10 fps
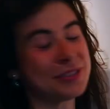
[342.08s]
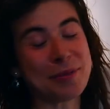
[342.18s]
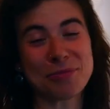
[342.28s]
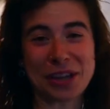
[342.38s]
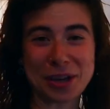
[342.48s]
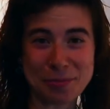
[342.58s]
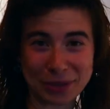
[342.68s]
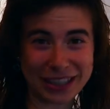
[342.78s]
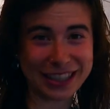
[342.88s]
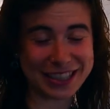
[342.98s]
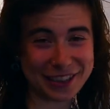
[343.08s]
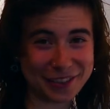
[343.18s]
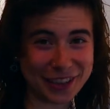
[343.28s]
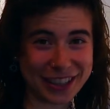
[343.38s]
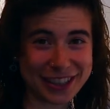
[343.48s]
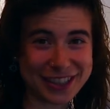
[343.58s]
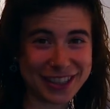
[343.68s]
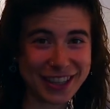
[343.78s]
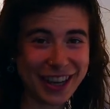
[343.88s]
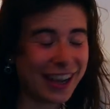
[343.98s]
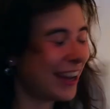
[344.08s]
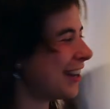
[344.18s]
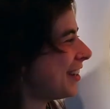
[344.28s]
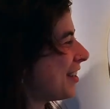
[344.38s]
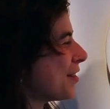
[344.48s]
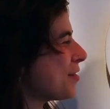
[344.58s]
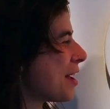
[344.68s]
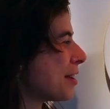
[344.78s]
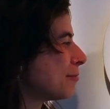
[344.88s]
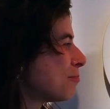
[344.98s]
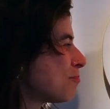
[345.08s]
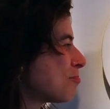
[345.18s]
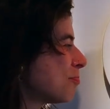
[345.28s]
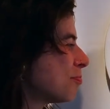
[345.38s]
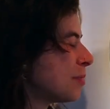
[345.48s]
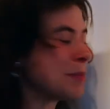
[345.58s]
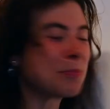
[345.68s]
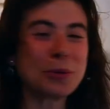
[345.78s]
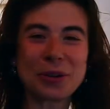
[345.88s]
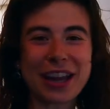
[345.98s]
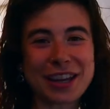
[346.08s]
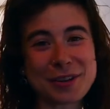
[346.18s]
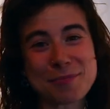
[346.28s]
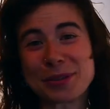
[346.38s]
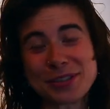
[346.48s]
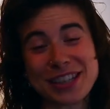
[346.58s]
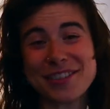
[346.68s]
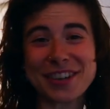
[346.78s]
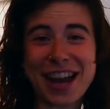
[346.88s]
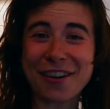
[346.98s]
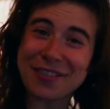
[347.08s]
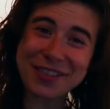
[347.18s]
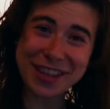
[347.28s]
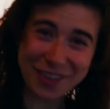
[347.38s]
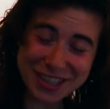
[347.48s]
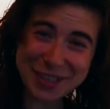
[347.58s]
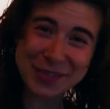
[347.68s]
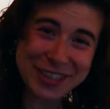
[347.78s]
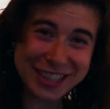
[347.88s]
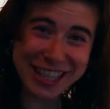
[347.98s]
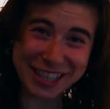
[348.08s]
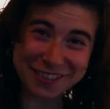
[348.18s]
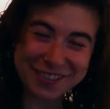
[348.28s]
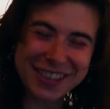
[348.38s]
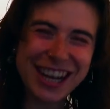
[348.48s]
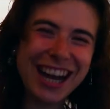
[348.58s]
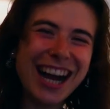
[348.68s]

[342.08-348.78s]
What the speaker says: something completely different that people can perceive and however they want to perceive.